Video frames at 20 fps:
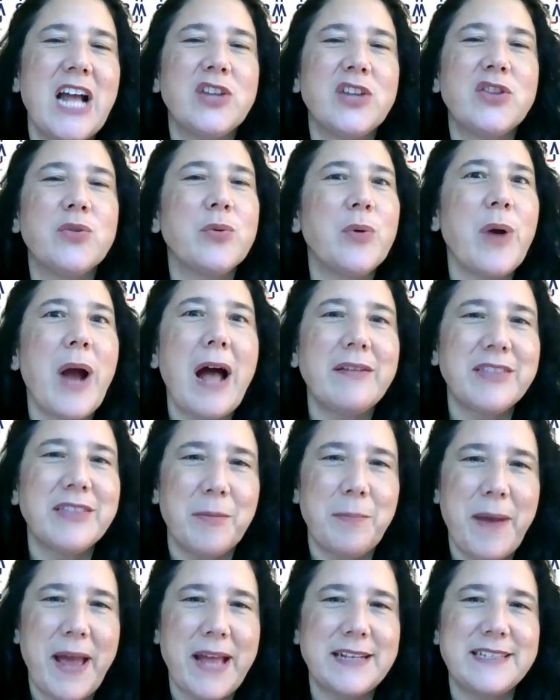Throughout the
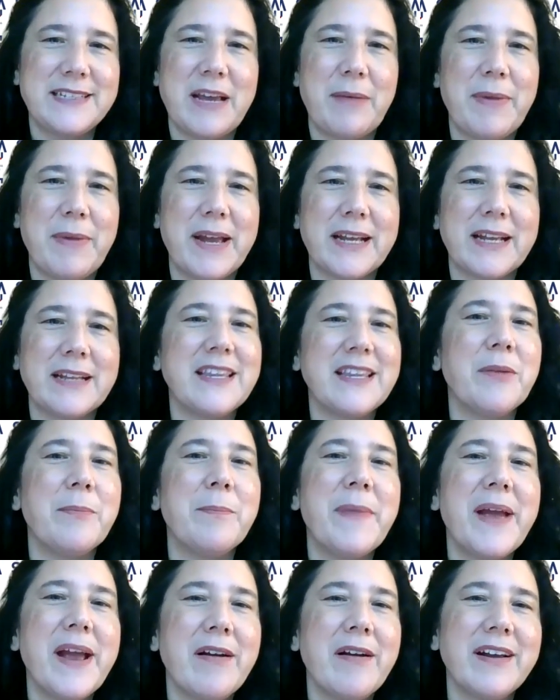pandemic, the
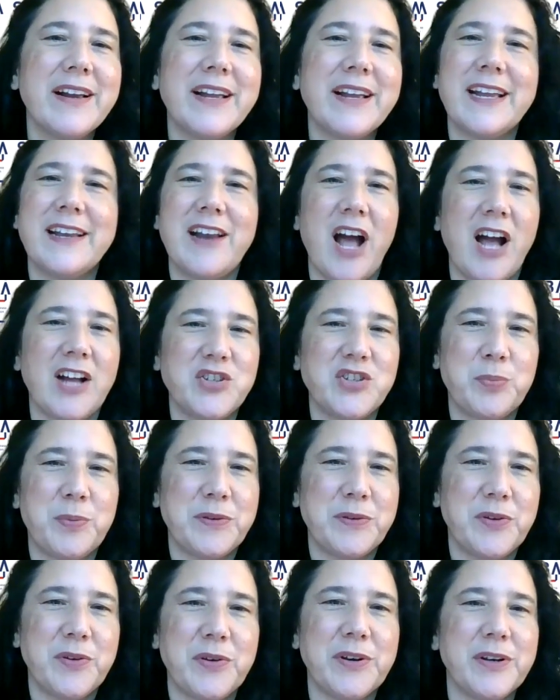American
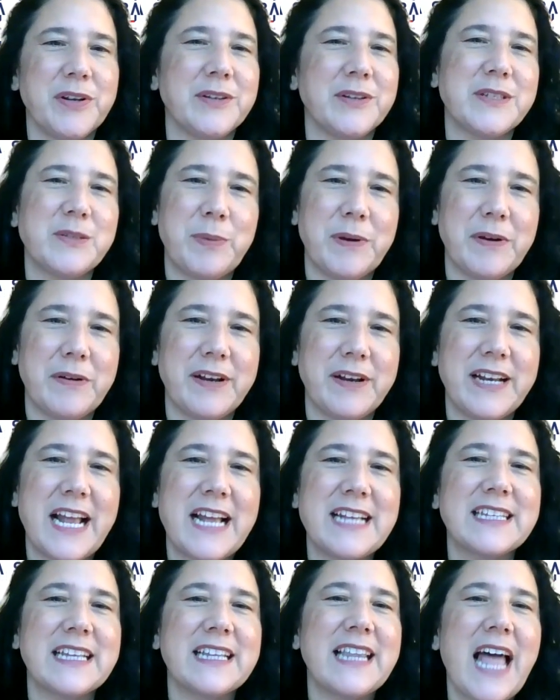entrepreneurial spirit
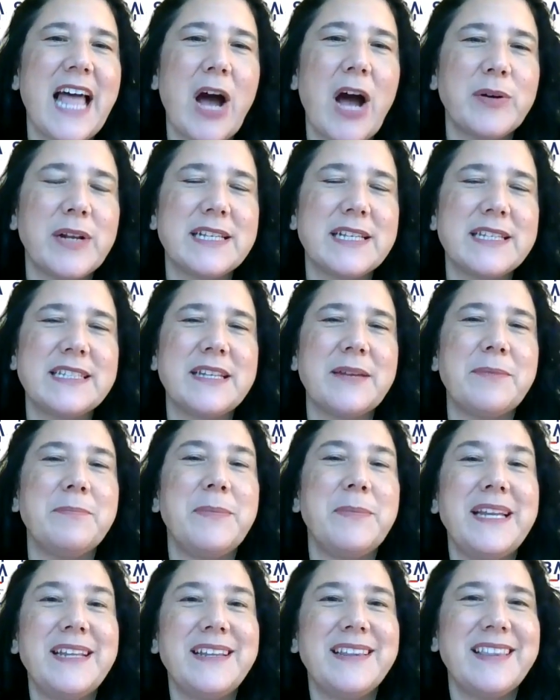has allowed us to
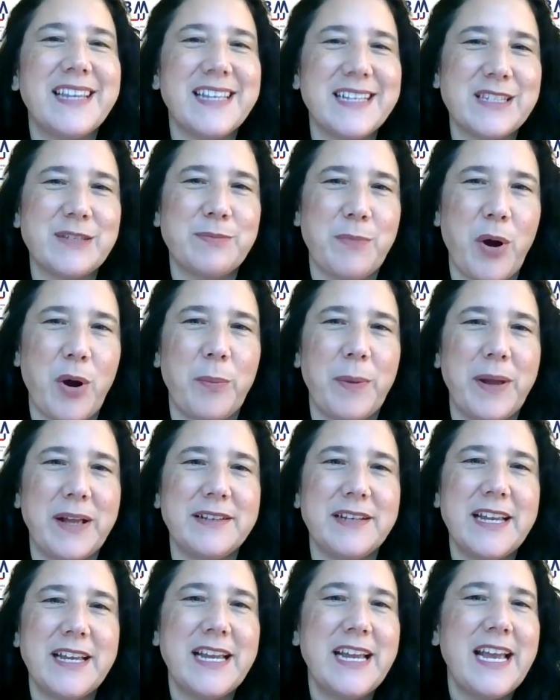meet this
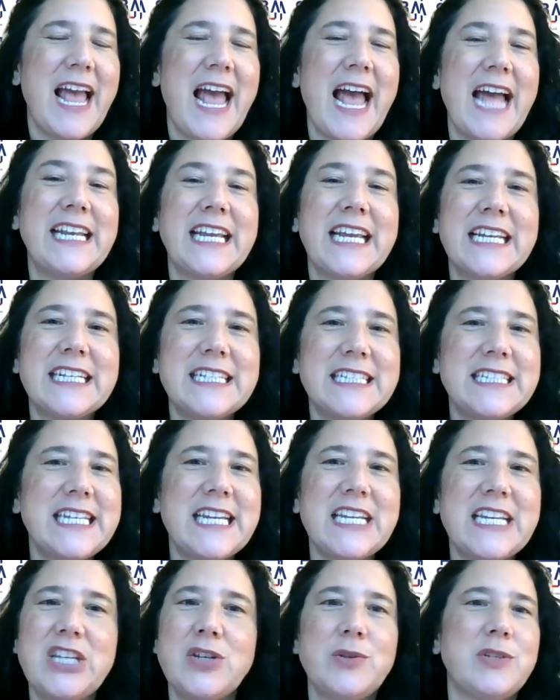moment, and it
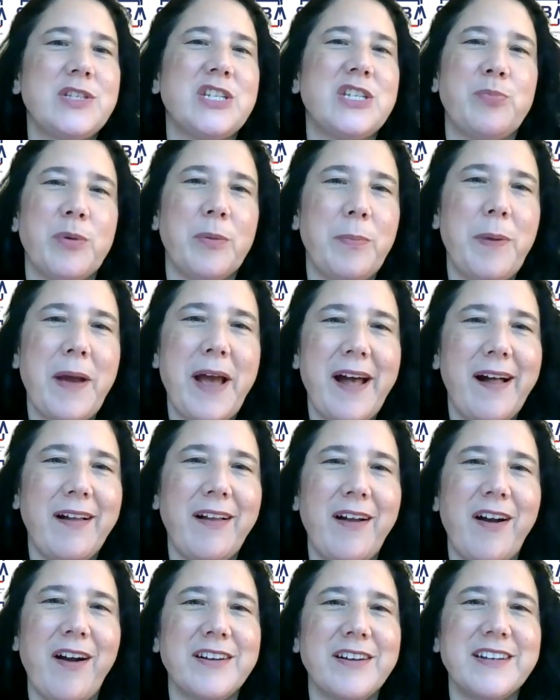continues to propel
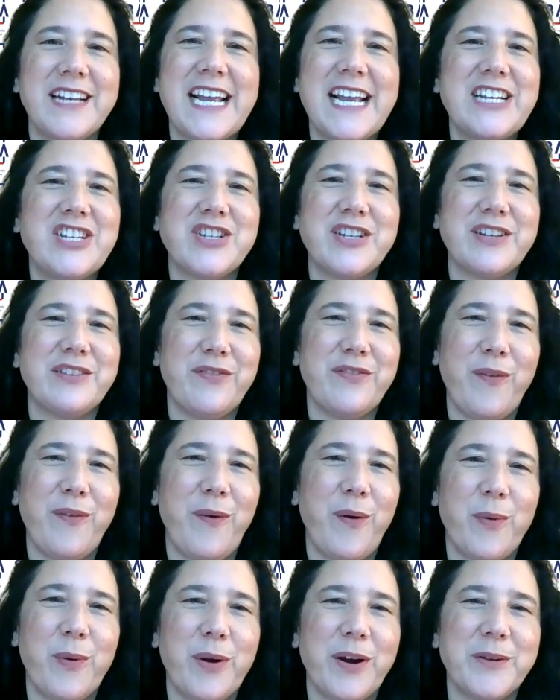our nation
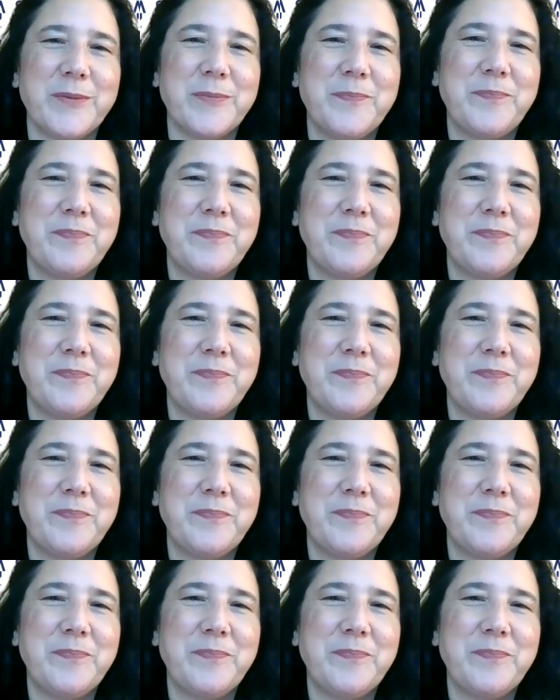forward.